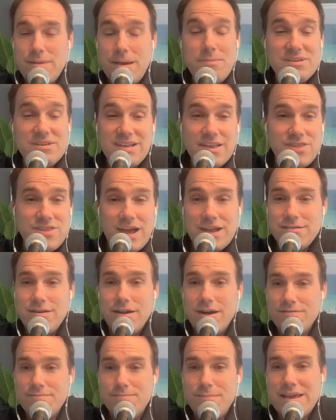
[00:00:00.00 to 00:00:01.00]
Maybe it's not that
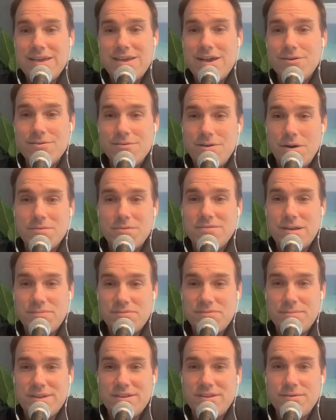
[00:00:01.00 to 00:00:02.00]
tough. Mike Elko
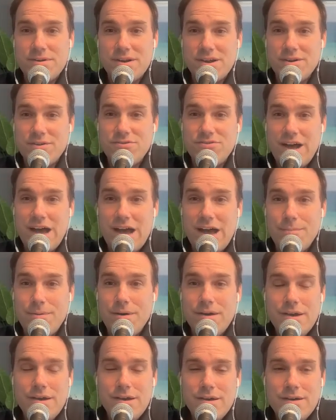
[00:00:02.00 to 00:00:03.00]
seems to be doing a good
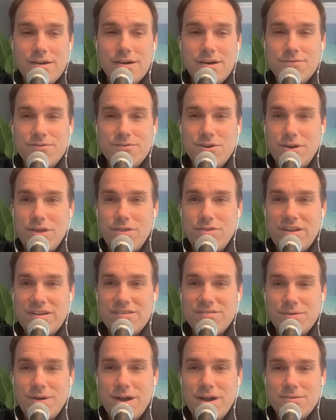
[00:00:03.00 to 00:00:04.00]
job of turning
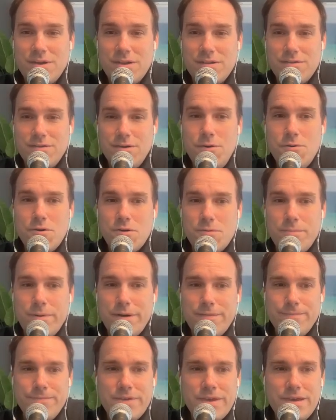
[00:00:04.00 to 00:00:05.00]
things around at Duke,
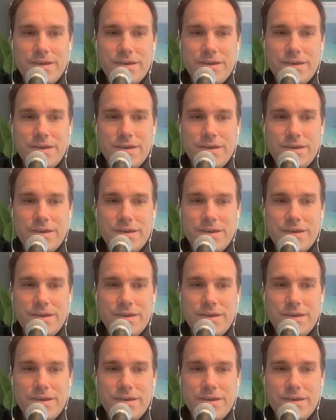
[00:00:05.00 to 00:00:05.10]
but